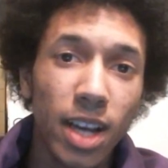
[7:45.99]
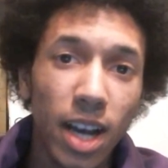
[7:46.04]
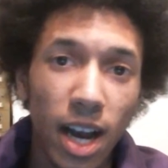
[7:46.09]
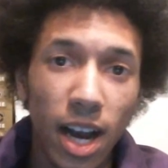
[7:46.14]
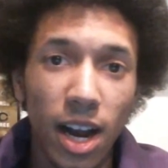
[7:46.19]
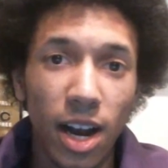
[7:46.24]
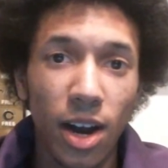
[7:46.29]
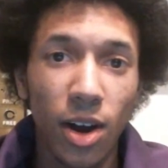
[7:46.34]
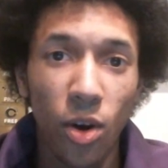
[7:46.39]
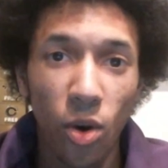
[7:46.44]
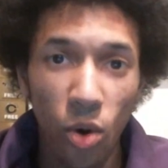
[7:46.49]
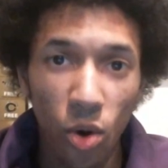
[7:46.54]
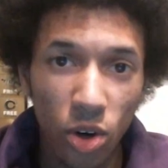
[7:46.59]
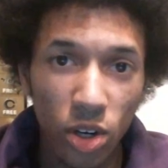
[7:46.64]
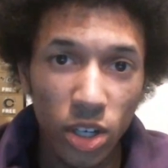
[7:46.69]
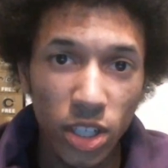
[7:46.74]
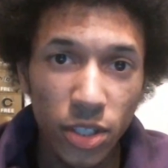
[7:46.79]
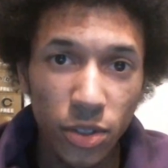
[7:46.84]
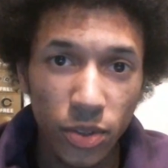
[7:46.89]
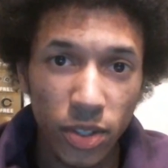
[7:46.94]

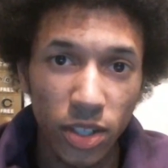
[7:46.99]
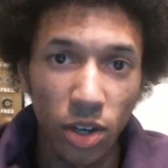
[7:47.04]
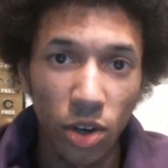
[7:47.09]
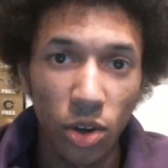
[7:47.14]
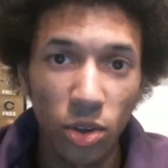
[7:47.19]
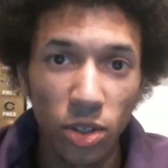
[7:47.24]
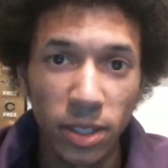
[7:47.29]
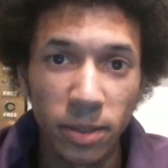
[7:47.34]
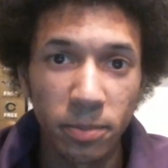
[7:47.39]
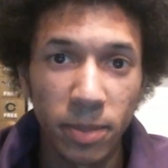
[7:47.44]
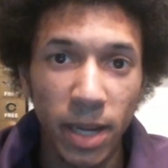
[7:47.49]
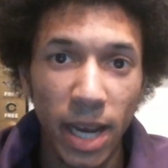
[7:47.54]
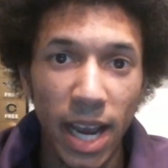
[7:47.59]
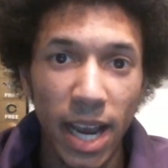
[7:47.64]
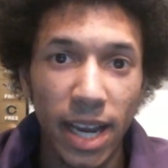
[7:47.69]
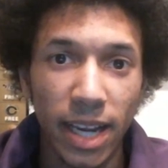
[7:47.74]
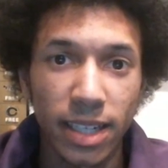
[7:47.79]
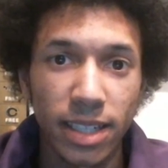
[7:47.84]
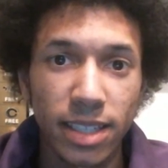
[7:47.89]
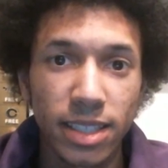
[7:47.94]
Or you could hold it
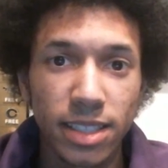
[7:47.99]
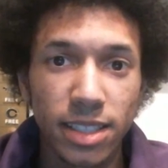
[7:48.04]
back